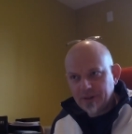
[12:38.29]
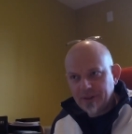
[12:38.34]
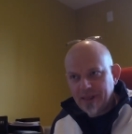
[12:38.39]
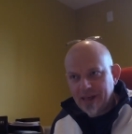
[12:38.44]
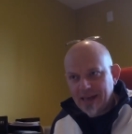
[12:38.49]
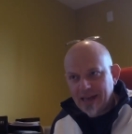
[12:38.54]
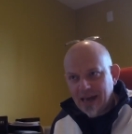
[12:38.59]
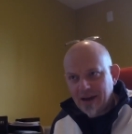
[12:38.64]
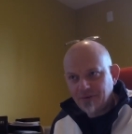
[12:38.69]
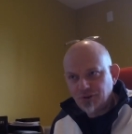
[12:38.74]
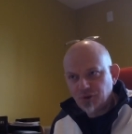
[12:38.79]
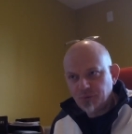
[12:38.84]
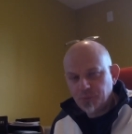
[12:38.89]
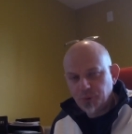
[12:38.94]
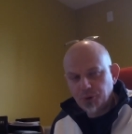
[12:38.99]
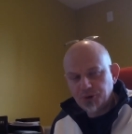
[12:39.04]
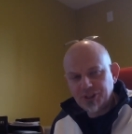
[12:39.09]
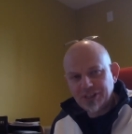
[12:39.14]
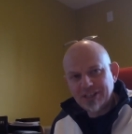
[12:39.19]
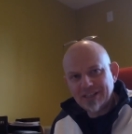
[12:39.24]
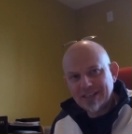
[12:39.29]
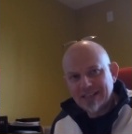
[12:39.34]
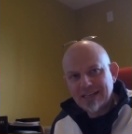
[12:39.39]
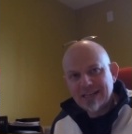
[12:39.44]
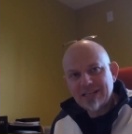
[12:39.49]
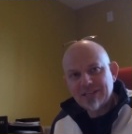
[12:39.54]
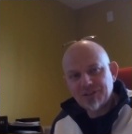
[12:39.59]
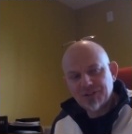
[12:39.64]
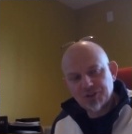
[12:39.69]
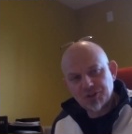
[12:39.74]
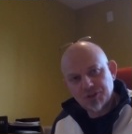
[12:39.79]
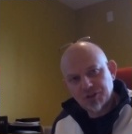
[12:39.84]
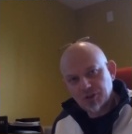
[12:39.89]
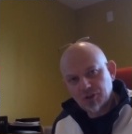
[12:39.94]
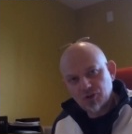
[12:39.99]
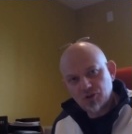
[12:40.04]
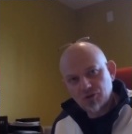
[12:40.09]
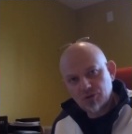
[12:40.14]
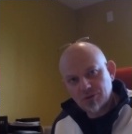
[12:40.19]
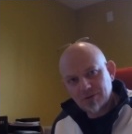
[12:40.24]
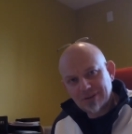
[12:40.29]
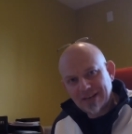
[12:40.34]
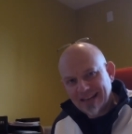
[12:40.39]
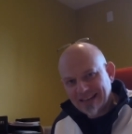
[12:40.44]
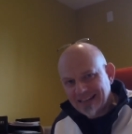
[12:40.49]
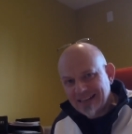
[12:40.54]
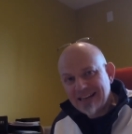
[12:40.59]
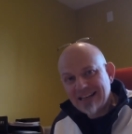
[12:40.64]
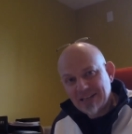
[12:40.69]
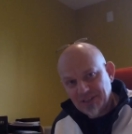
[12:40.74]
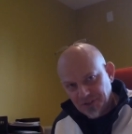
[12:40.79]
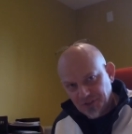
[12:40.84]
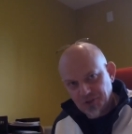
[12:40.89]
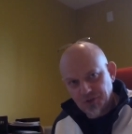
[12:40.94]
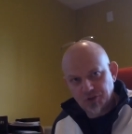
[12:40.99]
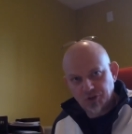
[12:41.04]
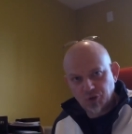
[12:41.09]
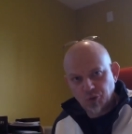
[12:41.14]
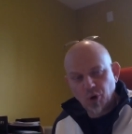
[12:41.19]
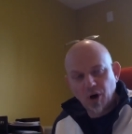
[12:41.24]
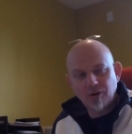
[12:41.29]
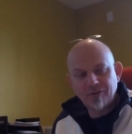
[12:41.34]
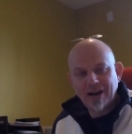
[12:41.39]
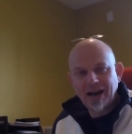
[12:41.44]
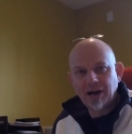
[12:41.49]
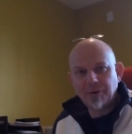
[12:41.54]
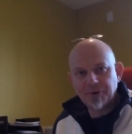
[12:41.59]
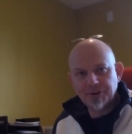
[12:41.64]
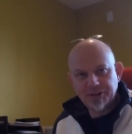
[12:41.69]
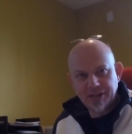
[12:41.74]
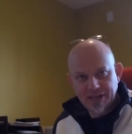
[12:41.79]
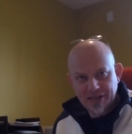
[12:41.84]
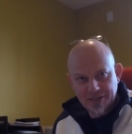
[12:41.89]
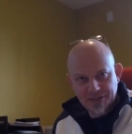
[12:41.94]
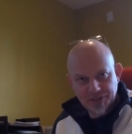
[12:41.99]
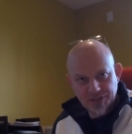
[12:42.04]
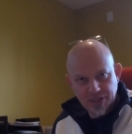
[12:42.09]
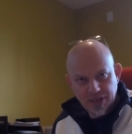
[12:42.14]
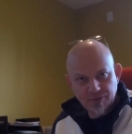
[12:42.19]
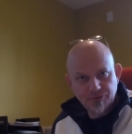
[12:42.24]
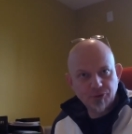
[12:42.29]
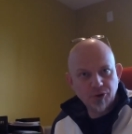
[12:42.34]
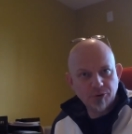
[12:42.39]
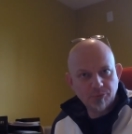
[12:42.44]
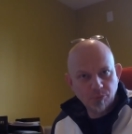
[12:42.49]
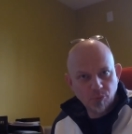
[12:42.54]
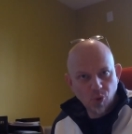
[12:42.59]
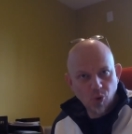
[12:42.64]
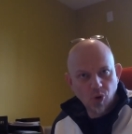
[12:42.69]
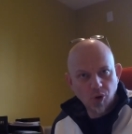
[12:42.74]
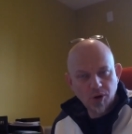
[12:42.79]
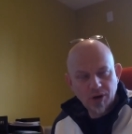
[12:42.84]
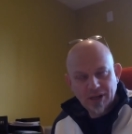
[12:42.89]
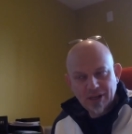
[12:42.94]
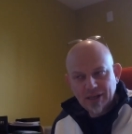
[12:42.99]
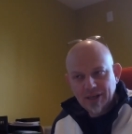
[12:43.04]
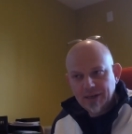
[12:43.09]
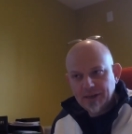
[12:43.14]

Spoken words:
They have to put in at least 12-hour days, if not more,